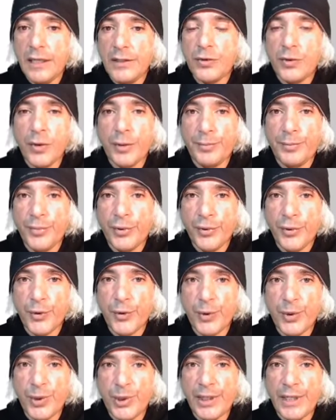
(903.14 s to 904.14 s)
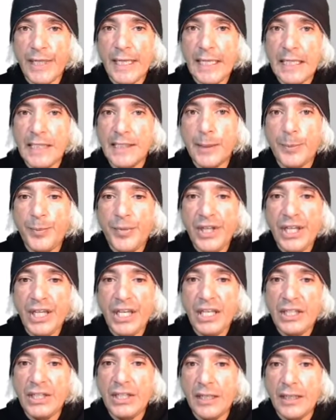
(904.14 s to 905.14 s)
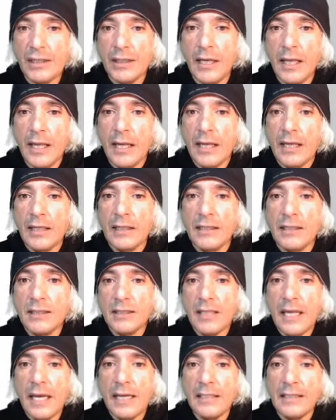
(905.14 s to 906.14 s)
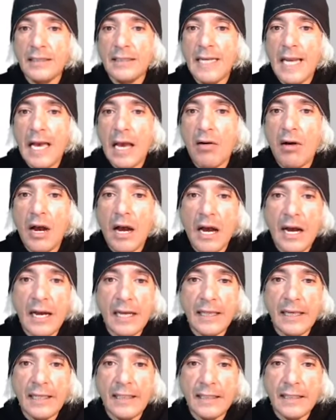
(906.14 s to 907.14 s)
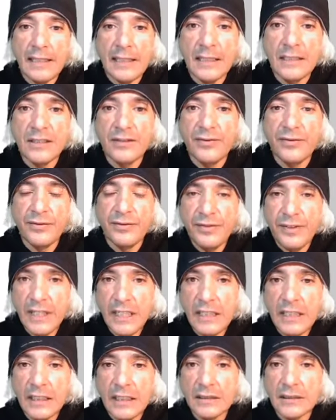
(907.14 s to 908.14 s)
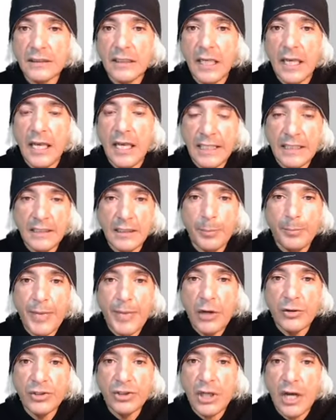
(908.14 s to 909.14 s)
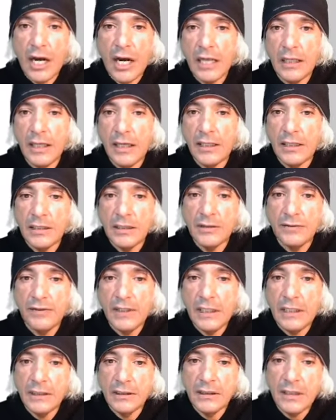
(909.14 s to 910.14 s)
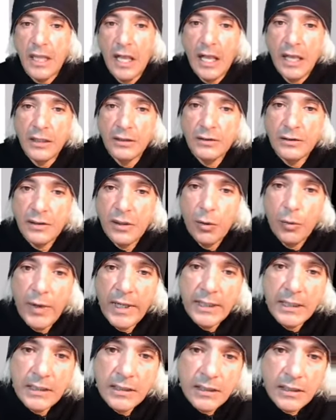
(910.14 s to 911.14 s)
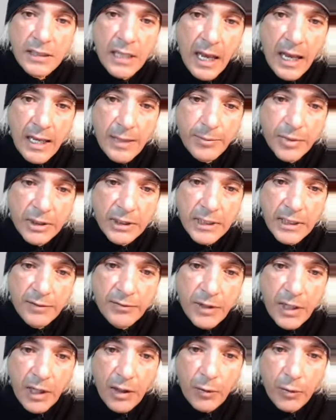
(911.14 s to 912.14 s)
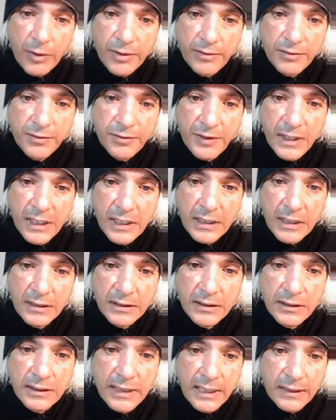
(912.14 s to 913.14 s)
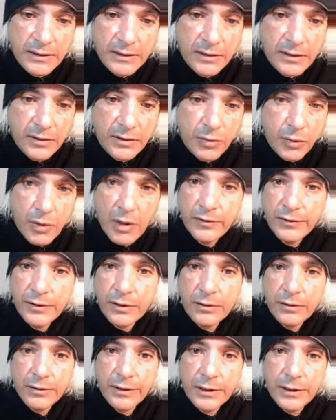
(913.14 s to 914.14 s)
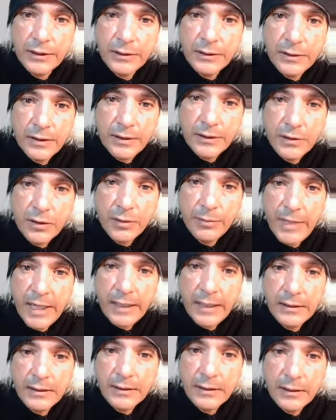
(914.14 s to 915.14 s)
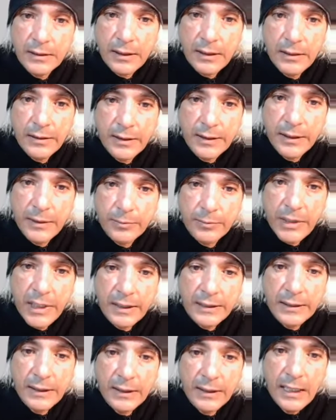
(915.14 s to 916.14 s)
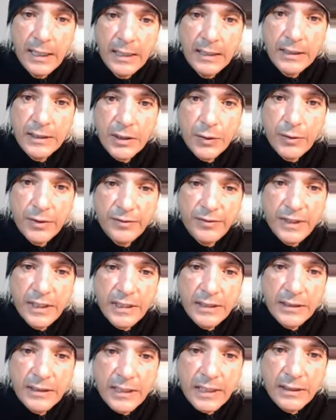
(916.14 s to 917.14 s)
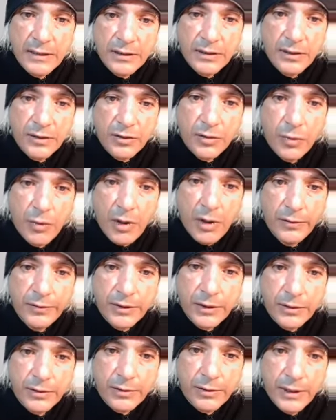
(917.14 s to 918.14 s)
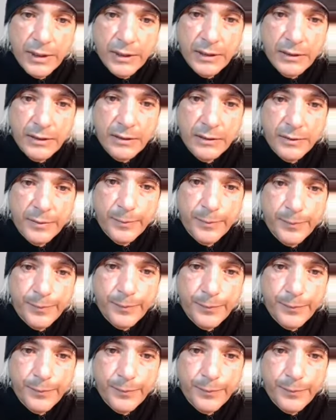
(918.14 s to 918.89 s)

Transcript: his rapport, his opinion. The sun is now highlighting his Venus. It's about to highlight his Venus. So when this, I believe when Venus gets to 12 degrees, so let's go back to the color here, black. So when Venus gets to 12 degrees,